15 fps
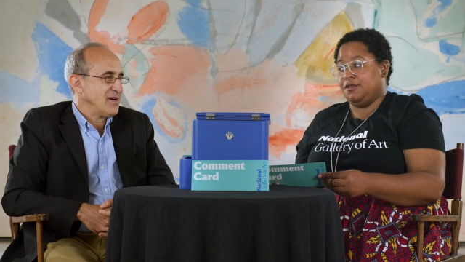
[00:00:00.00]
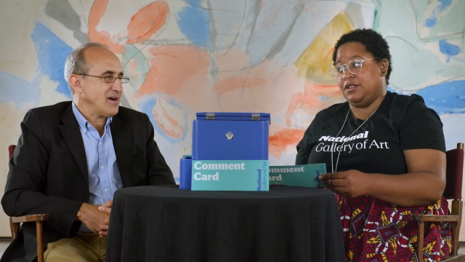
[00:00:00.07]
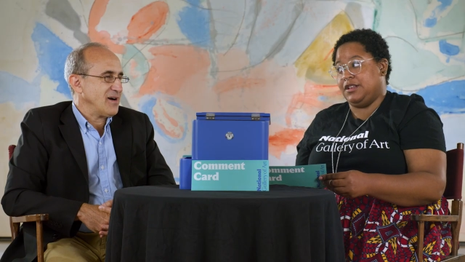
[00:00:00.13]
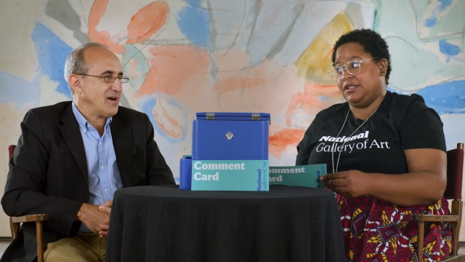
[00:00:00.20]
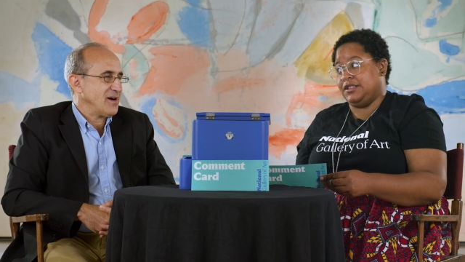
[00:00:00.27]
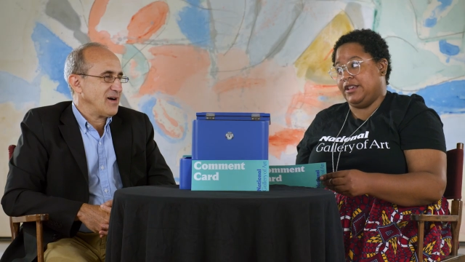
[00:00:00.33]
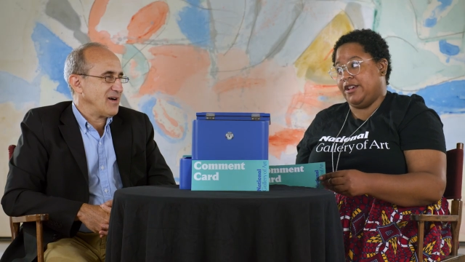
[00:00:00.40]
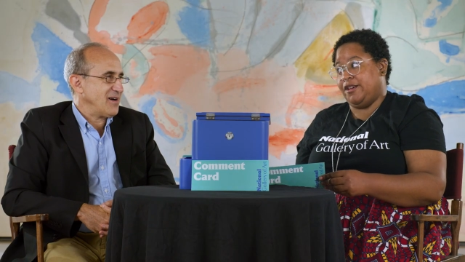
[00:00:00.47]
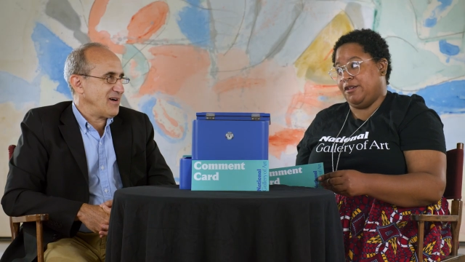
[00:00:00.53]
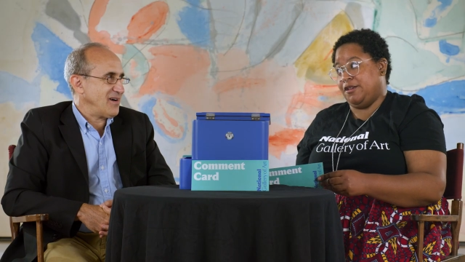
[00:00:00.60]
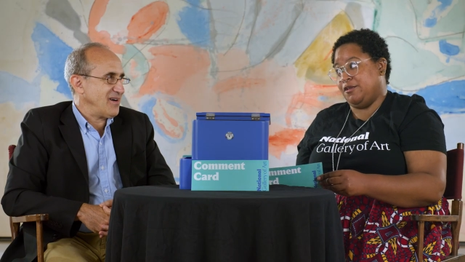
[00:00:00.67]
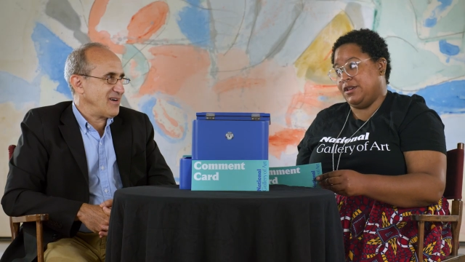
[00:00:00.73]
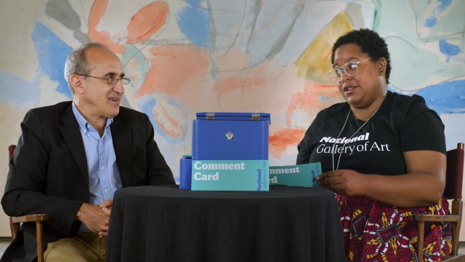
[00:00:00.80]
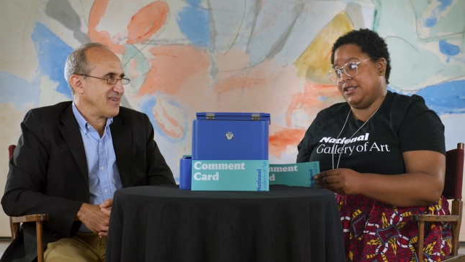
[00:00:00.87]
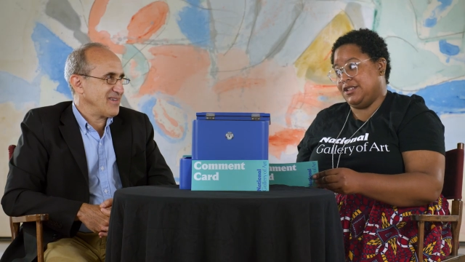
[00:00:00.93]
Speaker 1: Well,
Speaker 2: that's uh, a hairy
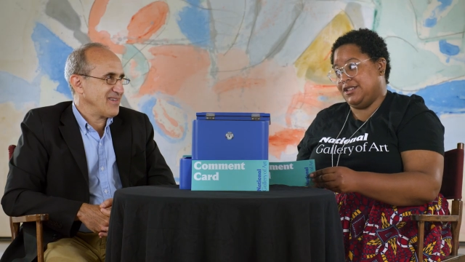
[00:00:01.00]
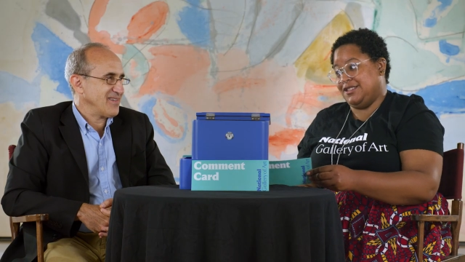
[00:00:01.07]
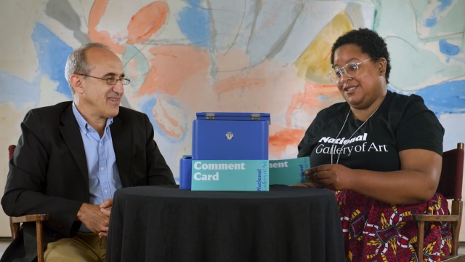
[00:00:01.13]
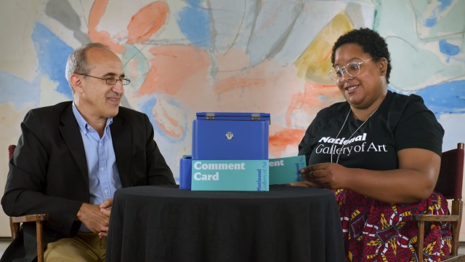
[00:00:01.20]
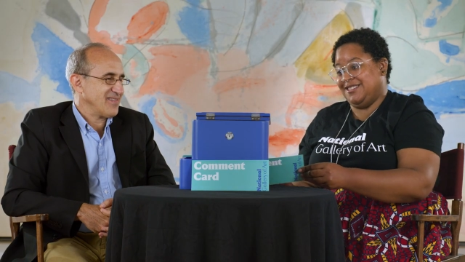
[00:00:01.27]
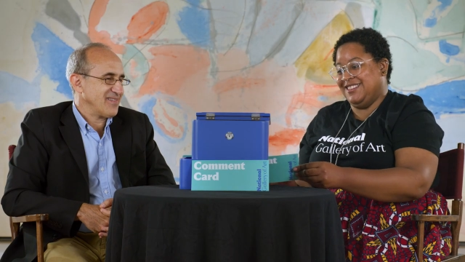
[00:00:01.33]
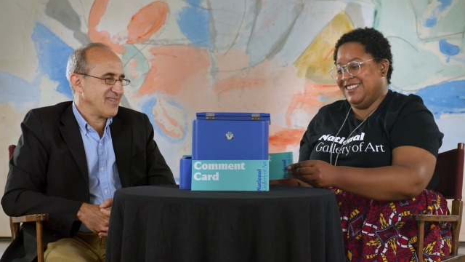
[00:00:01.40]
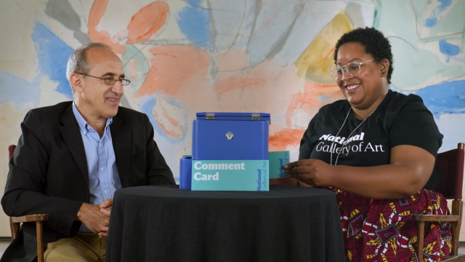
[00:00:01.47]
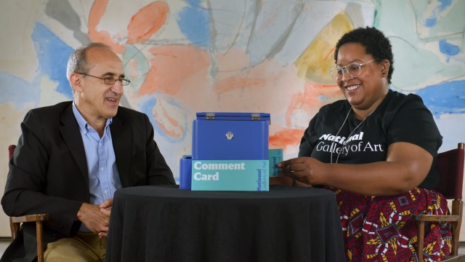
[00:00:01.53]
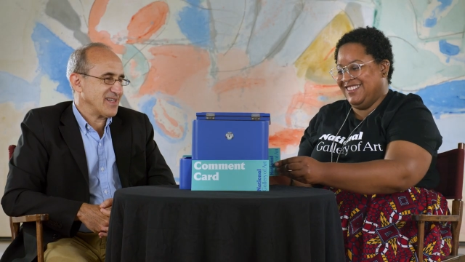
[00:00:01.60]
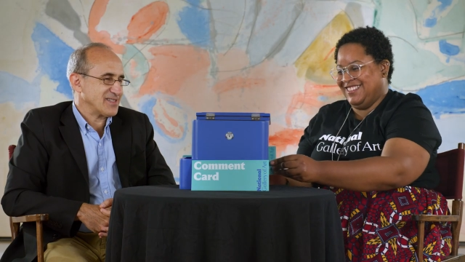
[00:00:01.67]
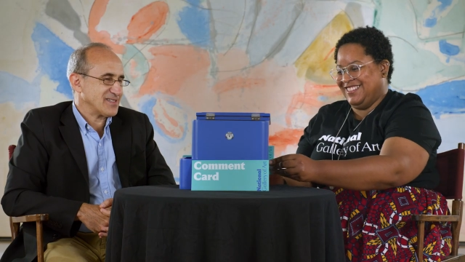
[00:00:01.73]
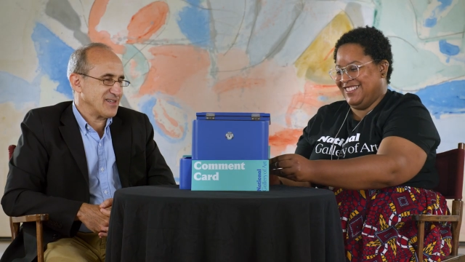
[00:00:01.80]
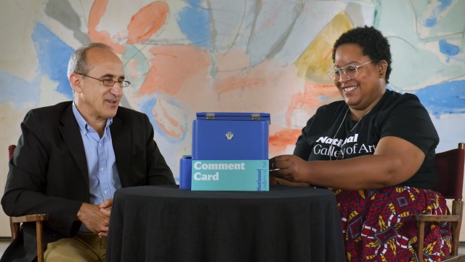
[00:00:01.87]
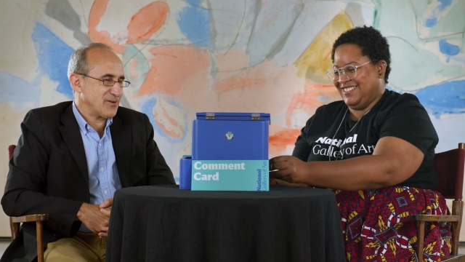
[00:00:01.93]
question.
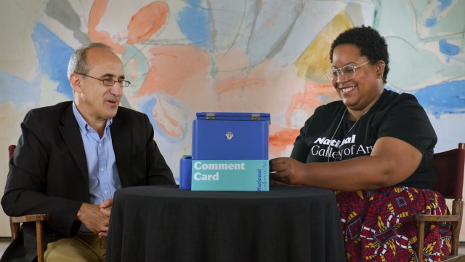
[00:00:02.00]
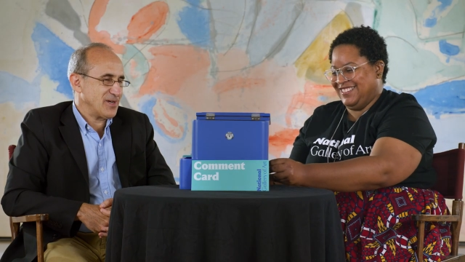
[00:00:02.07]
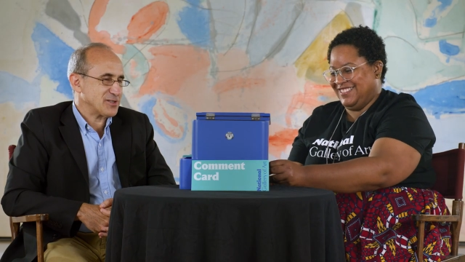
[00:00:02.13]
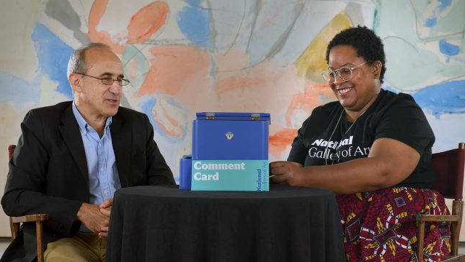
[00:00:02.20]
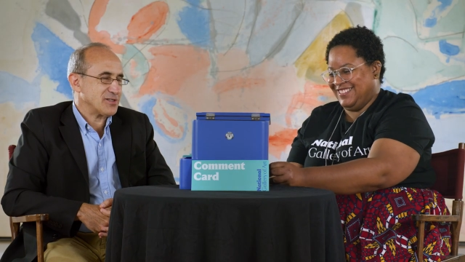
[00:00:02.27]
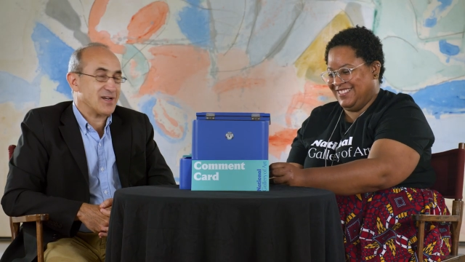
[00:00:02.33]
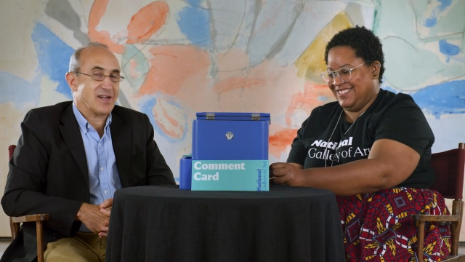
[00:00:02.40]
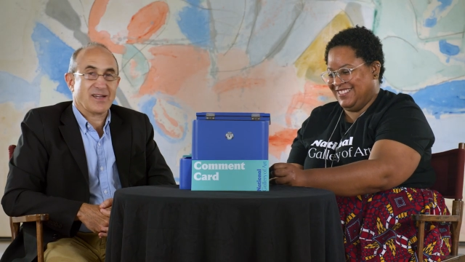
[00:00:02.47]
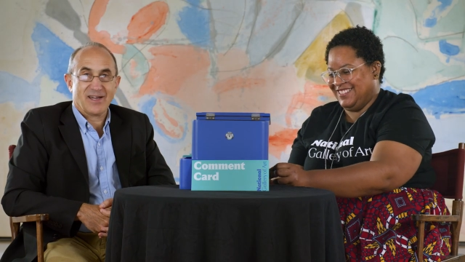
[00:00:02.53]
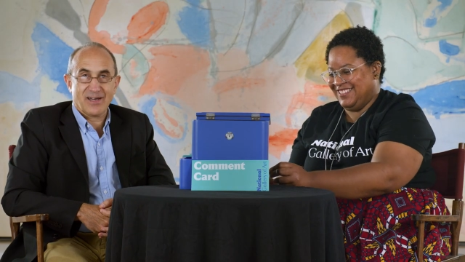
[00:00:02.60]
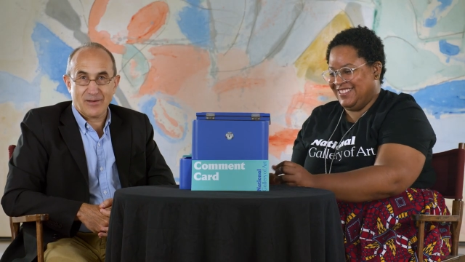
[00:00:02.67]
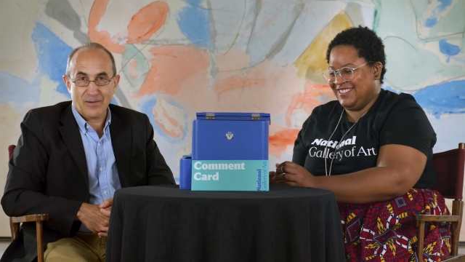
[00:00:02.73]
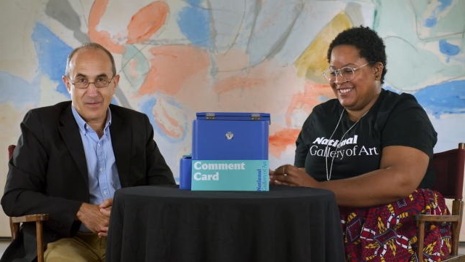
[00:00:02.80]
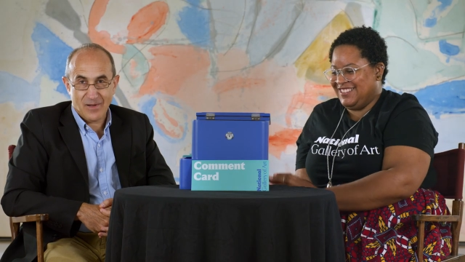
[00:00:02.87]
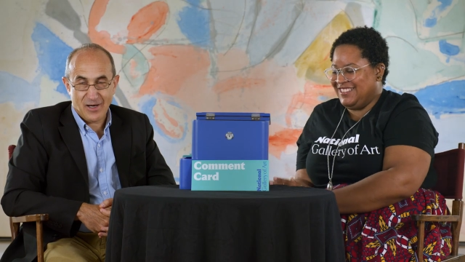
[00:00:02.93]
Speaker 1: That's a question I
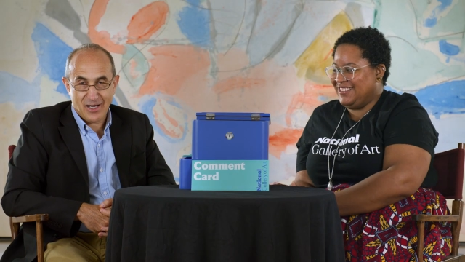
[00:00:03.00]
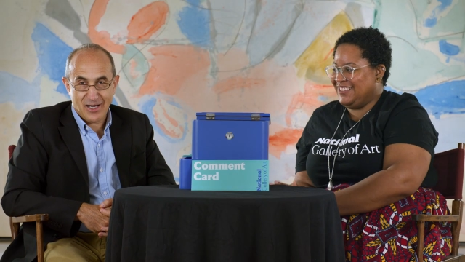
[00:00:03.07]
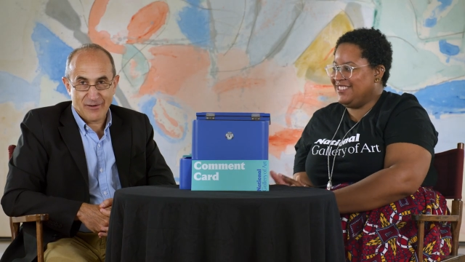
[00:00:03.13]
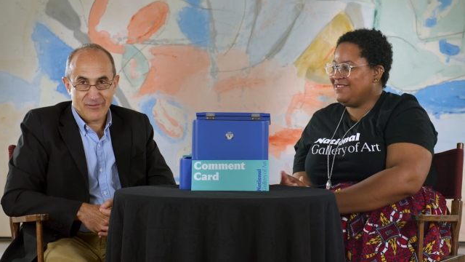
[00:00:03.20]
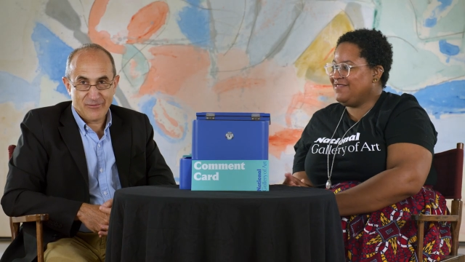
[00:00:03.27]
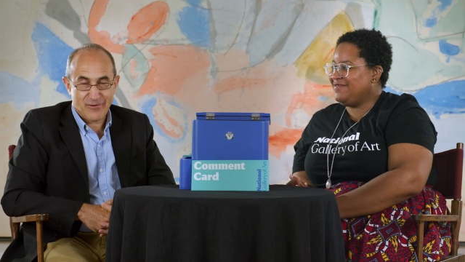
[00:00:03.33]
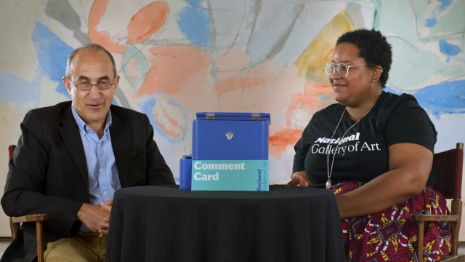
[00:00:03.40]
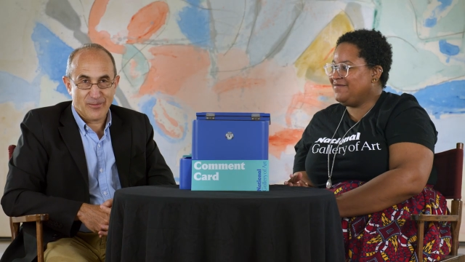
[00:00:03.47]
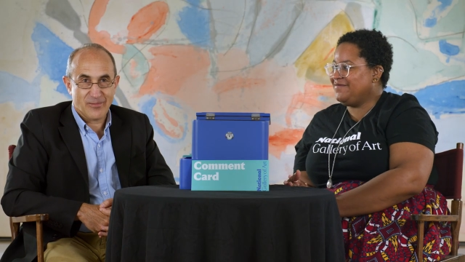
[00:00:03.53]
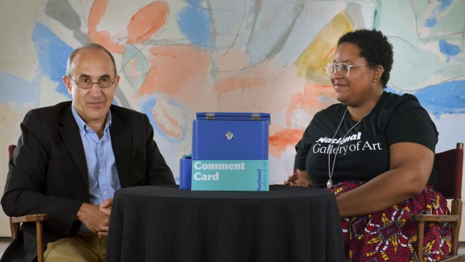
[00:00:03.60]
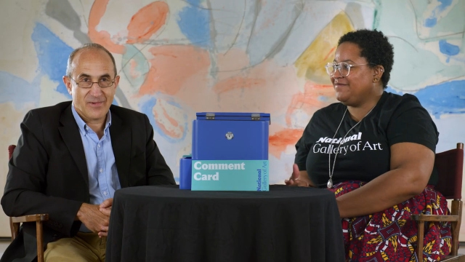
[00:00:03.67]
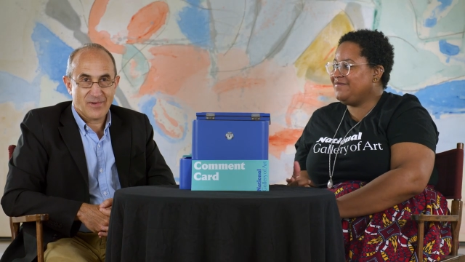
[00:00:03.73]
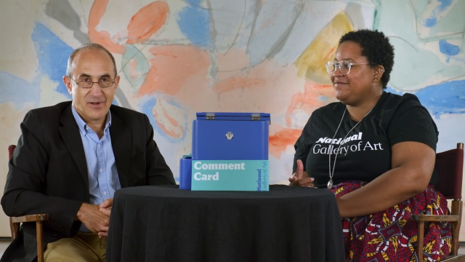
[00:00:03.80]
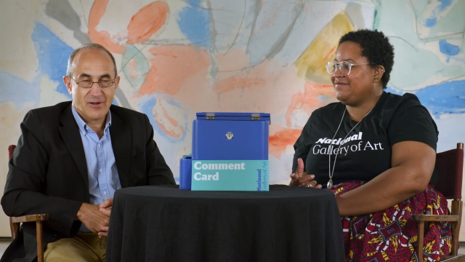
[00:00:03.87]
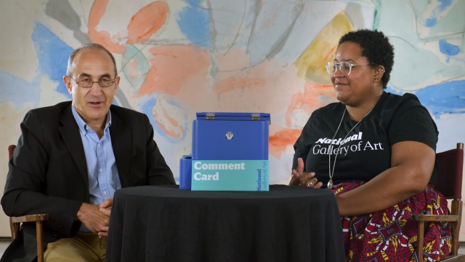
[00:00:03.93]
get a lot
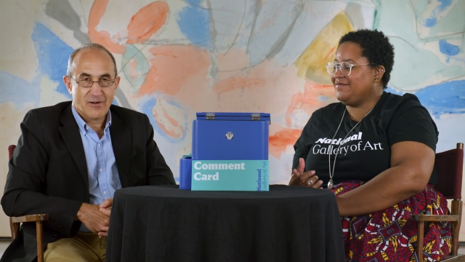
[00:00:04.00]
from,